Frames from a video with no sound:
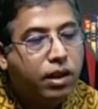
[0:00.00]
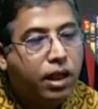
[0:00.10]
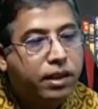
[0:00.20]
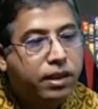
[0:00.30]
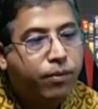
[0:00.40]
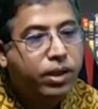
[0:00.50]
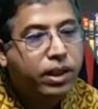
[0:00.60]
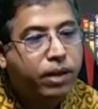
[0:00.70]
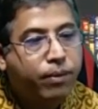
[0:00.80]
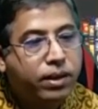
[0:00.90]
And supportive
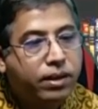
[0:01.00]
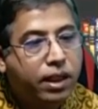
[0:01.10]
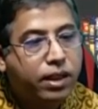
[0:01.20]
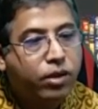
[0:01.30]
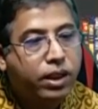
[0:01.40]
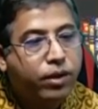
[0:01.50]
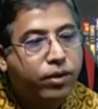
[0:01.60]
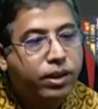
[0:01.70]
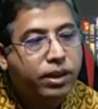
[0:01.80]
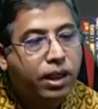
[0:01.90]
treatments are either
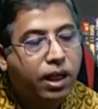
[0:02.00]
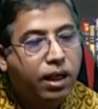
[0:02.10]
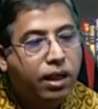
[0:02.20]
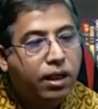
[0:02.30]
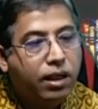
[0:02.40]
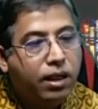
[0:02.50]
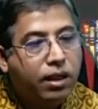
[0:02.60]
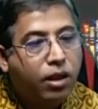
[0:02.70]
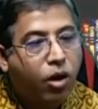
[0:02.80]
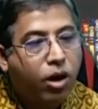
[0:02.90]
nutritional,
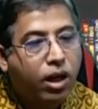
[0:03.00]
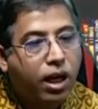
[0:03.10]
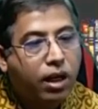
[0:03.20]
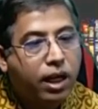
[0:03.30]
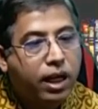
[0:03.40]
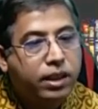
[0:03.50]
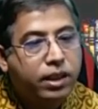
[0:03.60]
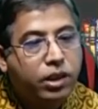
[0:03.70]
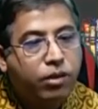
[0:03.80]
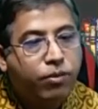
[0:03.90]
the oral, and the
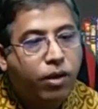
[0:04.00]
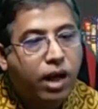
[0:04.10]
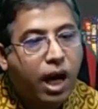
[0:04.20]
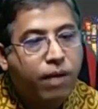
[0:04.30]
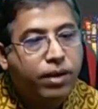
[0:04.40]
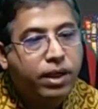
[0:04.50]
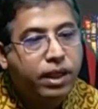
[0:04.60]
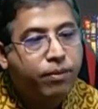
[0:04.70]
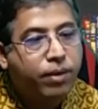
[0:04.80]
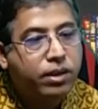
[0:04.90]
tube or IV,
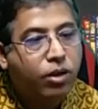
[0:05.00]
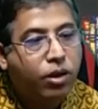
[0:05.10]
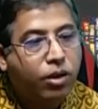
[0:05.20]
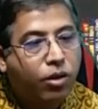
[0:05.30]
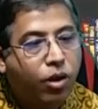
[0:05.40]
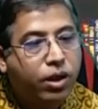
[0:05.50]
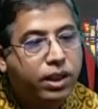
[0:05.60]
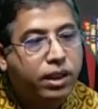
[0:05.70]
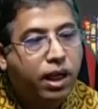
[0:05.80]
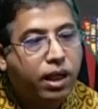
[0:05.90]
depends on
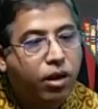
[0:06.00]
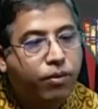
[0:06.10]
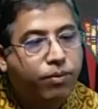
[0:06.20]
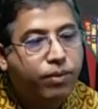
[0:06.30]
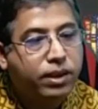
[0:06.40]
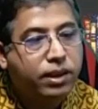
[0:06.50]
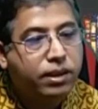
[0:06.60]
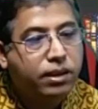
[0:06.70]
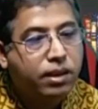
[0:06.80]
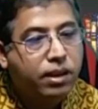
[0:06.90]
condition of the
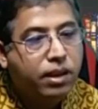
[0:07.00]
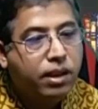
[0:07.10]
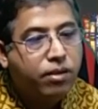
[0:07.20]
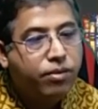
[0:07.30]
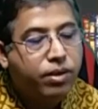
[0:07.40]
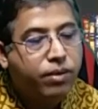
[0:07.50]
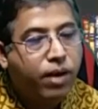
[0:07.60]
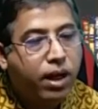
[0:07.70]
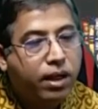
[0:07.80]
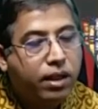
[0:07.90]
patients.
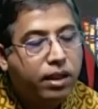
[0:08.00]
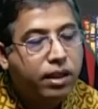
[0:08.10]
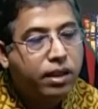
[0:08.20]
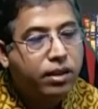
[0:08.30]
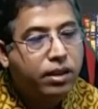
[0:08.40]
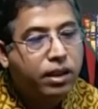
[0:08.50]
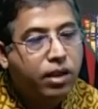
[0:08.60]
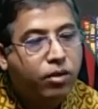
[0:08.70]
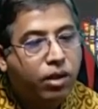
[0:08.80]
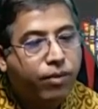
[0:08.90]
Fever treated
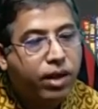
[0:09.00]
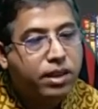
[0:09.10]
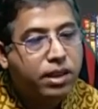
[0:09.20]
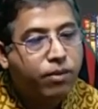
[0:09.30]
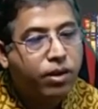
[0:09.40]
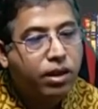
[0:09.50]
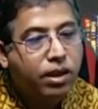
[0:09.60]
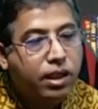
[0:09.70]
with the paracetamol.